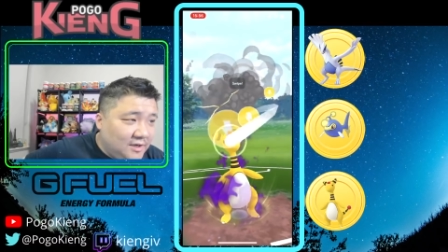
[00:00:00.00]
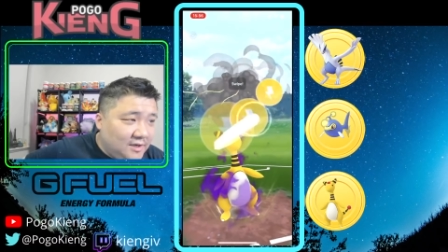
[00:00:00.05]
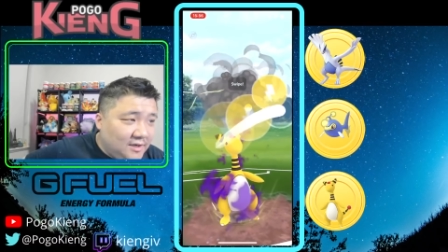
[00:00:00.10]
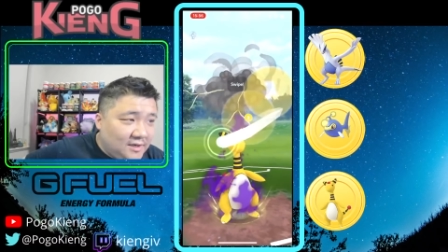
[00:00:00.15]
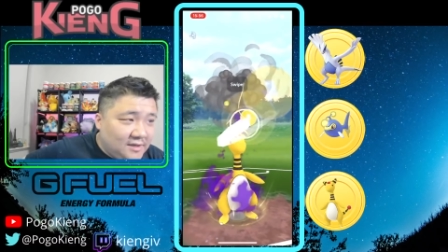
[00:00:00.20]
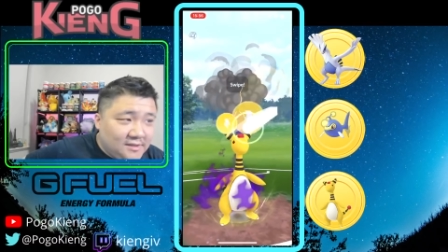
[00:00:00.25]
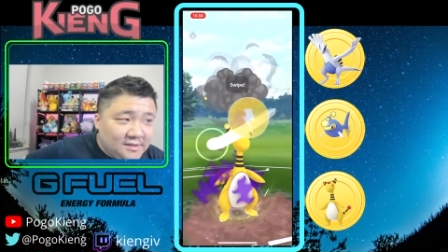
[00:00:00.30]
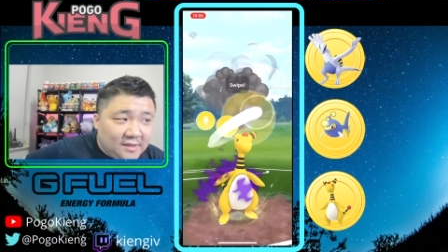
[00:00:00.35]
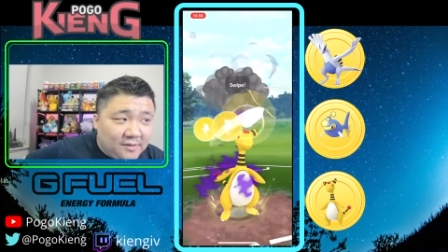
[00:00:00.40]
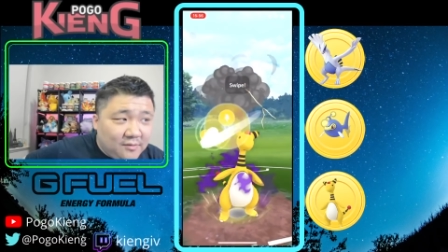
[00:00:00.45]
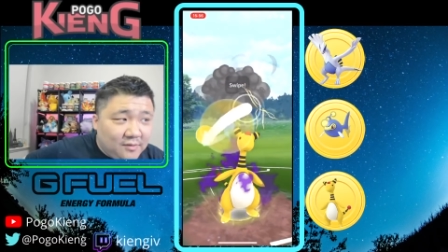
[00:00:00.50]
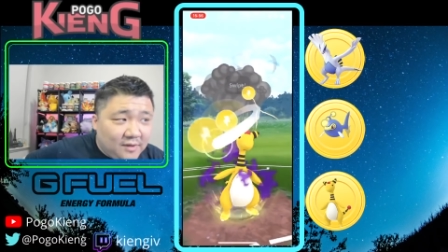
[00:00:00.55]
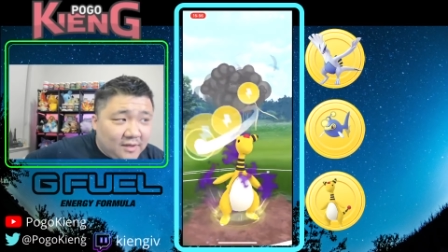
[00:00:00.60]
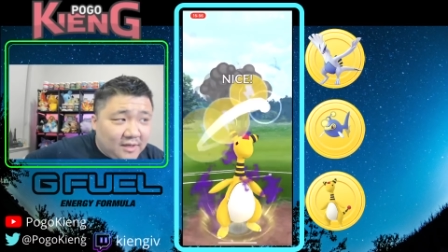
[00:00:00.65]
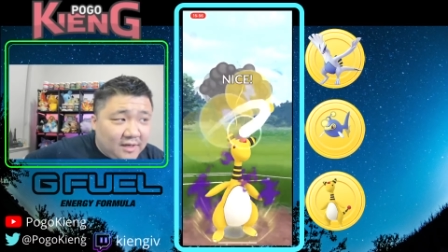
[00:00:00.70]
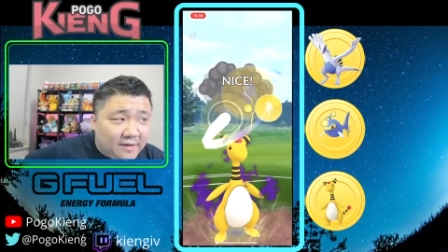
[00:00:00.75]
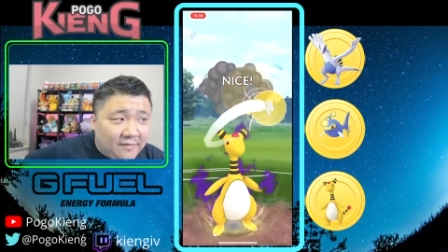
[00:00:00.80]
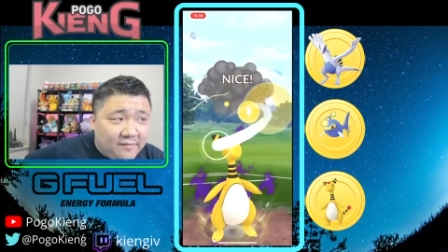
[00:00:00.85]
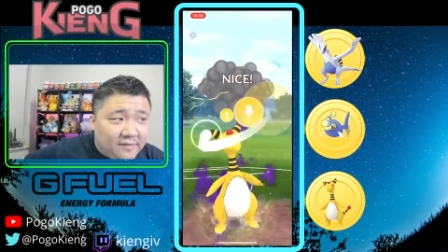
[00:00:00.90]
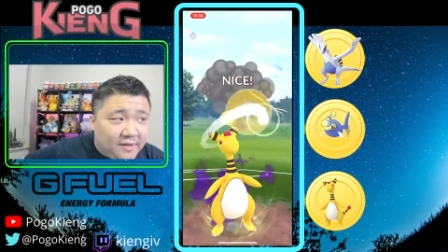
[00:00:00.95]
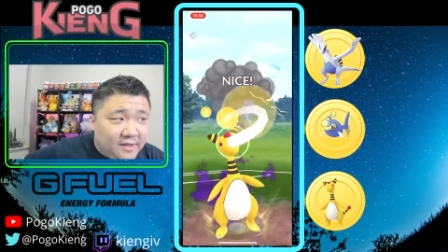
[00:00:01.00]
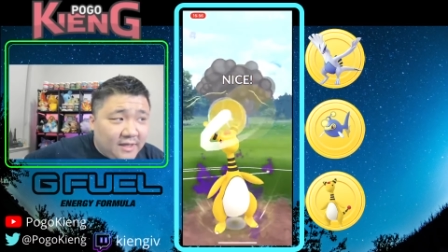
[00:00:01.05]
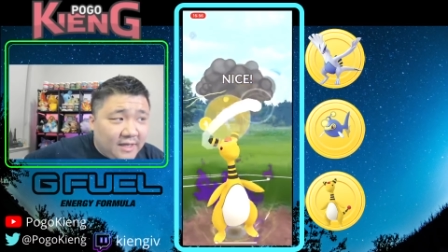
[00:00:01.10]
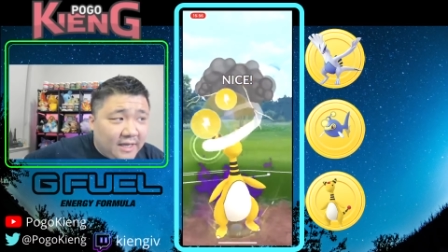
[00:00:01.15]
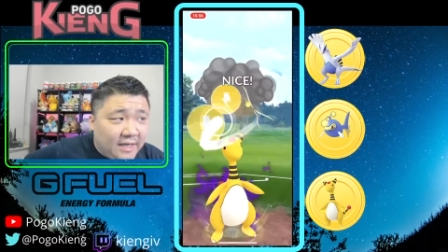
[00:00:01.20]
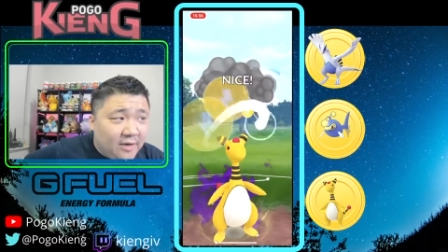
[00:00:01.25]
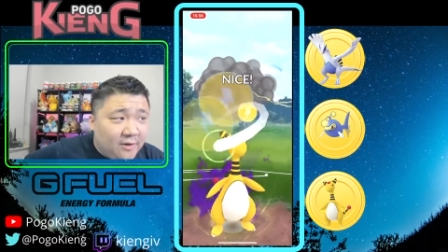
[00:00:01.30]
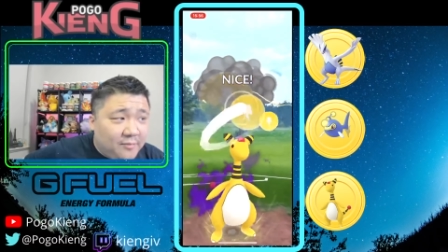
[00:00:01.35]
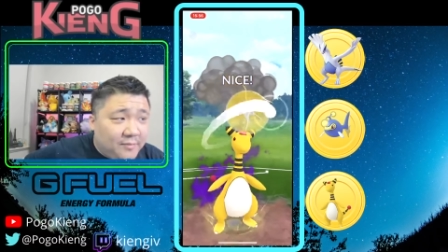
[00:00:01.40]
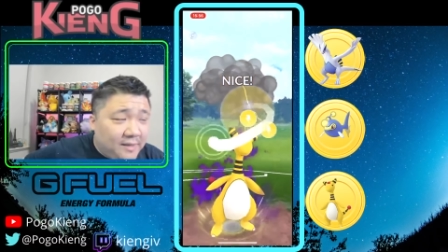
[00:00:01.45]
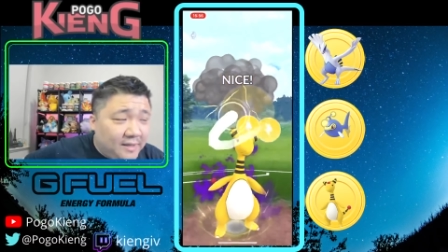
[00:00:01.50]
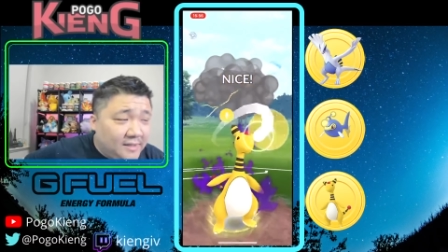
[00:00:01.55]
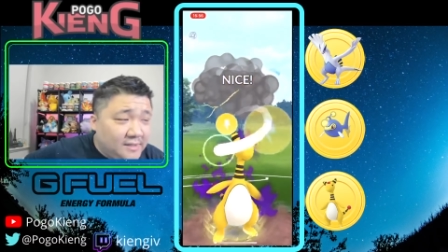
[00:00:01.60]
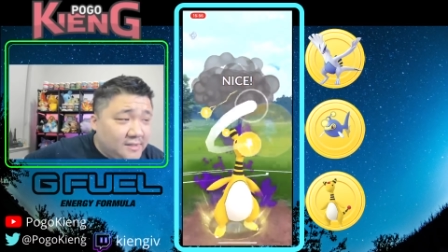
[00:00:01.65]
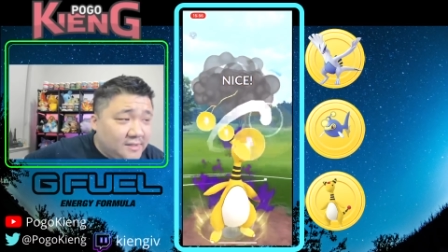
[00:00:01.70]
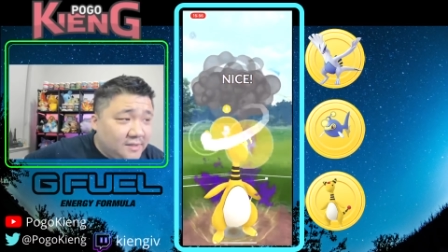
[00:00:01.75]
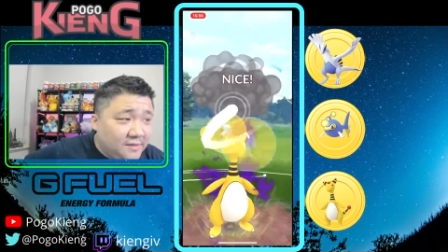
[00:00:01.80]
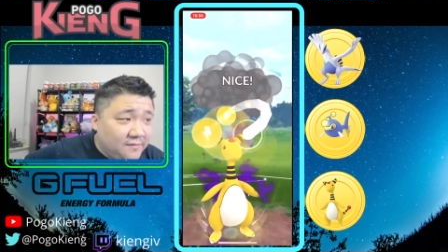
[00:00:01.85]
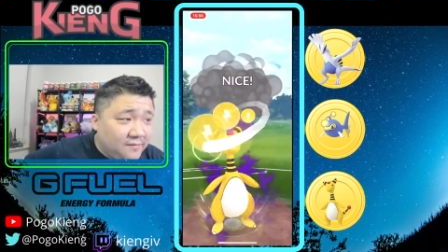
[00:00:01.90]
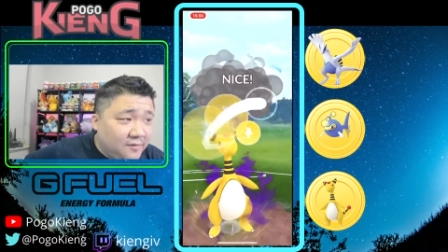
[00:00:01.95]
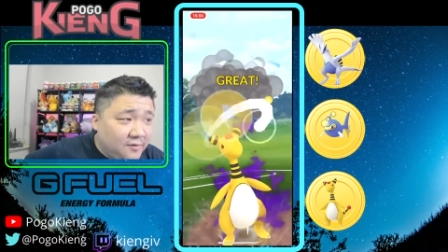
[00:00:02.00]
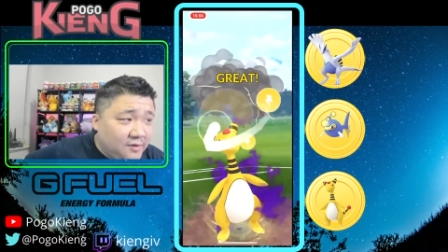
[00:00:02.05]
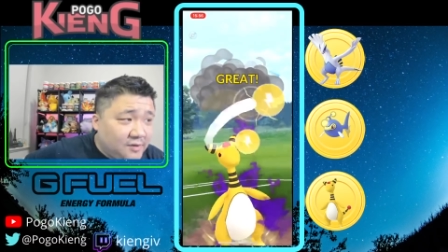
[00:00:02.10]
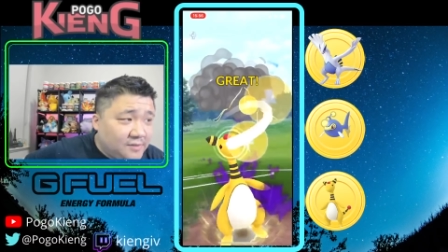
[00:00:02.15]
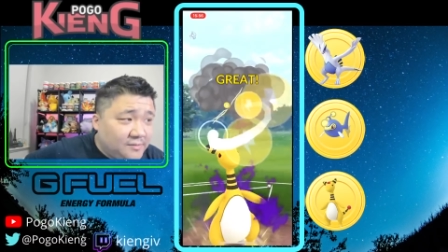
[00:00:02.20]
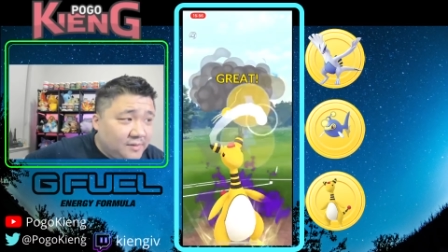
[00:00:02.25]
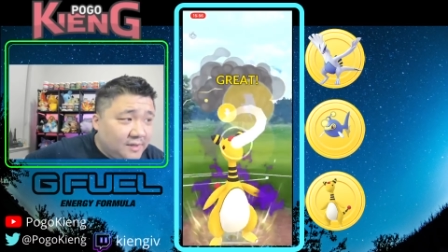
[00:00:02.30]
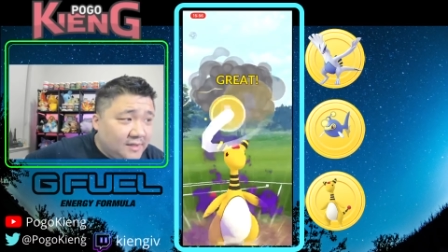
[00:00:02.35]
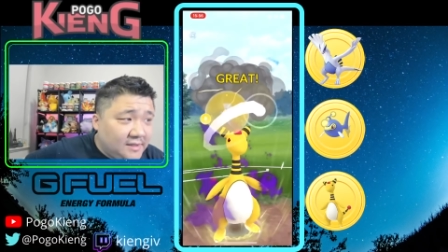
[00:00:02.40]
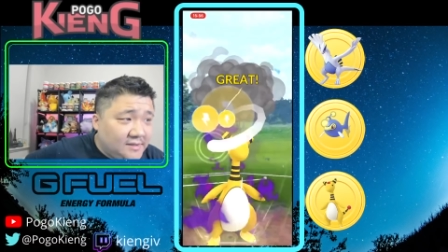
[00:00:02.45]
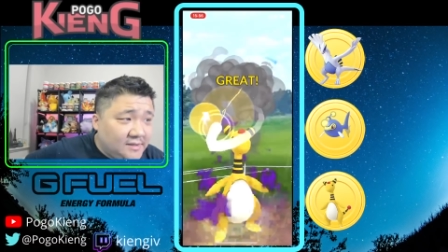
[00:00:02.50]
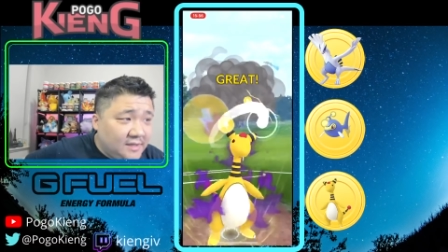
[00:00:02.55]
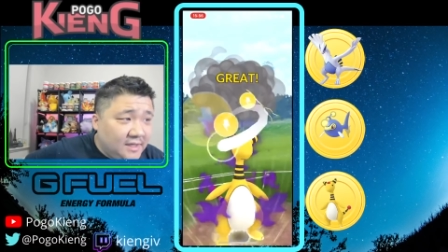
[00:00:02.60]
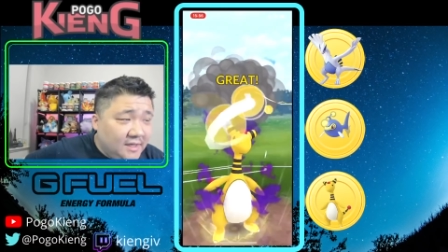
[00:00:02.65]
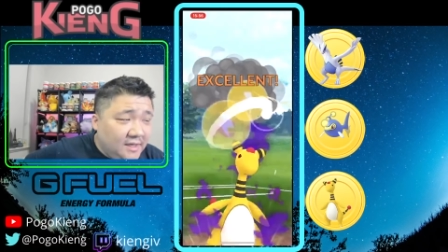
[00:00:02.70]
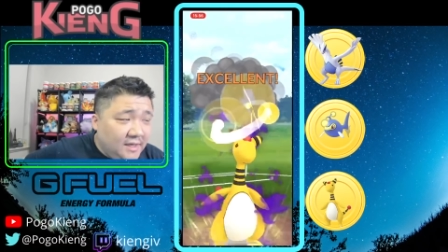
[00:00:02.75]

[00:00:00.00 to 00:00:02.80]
because they will definitely get outpaced to the Focus Blast.